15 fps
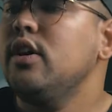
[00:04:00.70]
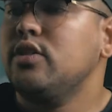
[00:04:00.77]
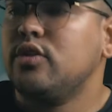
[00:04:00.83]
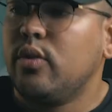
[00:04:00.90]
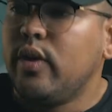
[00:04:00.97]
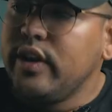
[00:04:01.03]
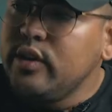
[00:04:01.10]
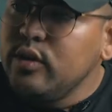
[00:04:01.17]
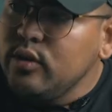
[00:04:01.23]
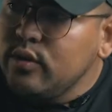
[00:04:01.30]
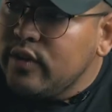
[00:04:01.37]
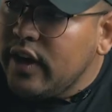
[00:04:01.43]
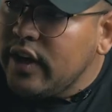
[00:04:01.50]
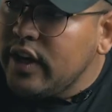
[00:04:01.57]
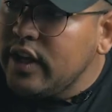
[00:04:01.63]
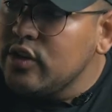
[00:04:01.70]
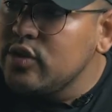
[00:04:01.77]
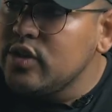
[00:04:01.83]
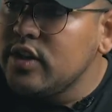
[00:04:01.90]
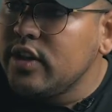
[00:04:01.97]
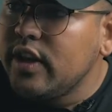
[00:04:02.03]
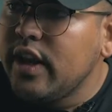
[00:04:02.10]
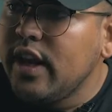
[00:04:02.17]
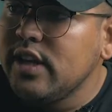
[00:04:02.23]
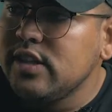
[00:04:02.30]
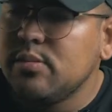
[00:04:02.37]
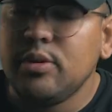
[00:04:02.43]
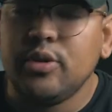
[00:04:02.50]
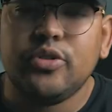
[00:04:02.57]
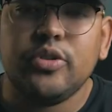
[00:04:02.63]
So I do find it interesting that it
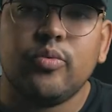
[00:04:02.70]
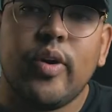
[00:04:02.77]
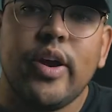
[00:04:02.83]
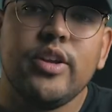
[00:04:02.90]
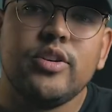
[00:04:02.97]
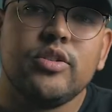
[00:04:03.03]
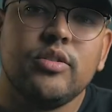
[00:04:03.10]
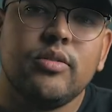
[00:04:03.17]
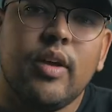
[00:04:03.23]
has a built-in riser,